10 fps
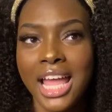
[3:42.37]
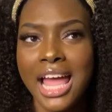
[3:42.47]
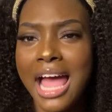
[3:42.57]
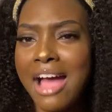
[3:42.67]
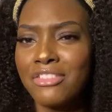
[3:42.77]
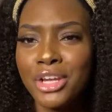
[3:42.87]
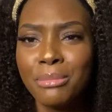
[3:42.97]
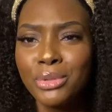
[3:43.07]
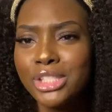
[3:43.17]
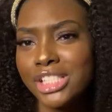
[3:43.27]
African
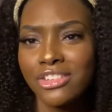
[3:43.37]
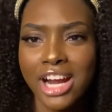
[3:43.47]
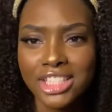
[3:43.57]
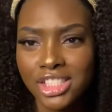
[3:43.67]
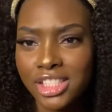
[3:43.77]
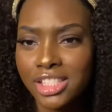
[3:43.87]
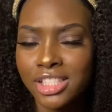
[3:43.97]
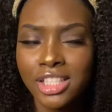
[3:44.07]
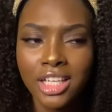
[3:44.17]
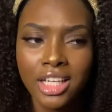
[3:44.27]
booty
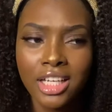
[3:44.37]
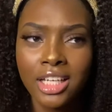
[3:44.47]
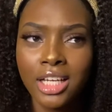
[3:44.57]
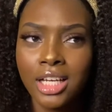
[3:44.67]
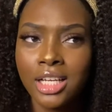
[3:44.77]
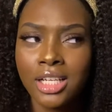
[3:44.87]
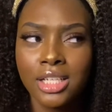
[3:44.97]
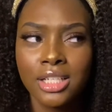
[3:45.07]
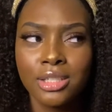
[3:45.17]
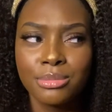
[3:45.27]
scratcher.
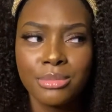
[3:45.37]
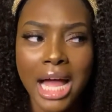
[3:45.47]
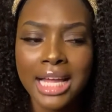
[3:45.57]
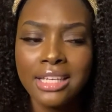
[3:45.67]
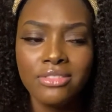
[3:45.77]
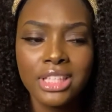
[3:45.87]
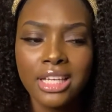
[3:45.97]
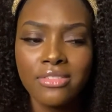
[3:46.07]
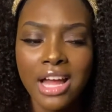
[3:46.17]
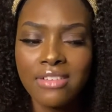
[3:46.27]
I can't even think
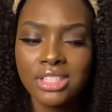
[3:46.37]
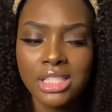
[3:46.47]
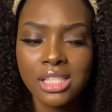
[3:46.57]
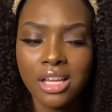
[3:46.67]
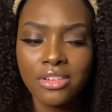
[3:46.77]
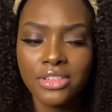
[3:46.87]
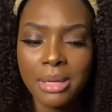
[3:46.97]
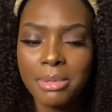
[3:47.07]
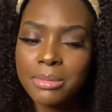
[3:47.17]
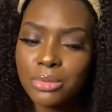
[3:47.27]
of half the stuff that
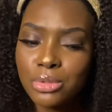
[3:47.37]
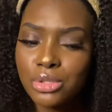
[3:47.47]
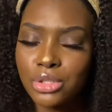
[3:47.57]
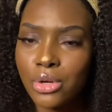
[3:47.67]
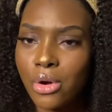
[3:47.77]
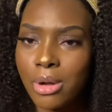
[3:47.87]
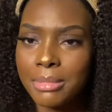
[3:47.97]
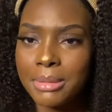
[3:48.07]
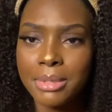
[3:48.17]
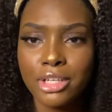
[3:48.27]
people used to call
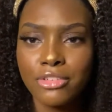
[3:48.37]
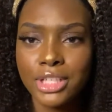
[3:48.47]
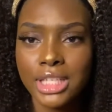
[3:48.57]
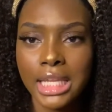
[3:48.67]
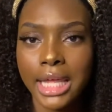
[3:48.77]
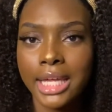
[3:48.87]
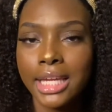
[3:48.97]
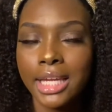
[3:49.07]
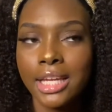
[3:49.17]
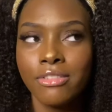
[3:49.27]
me, but it really
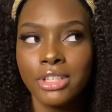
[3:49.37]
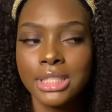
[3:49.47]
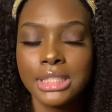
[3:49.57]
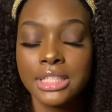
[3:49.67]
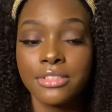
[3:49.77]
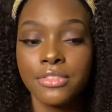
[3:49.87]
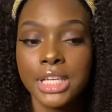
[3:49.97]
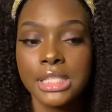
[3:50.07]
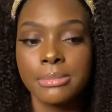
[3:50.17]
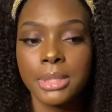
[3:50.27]
didn't
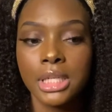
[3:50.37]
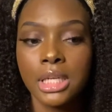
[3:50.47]
faze me.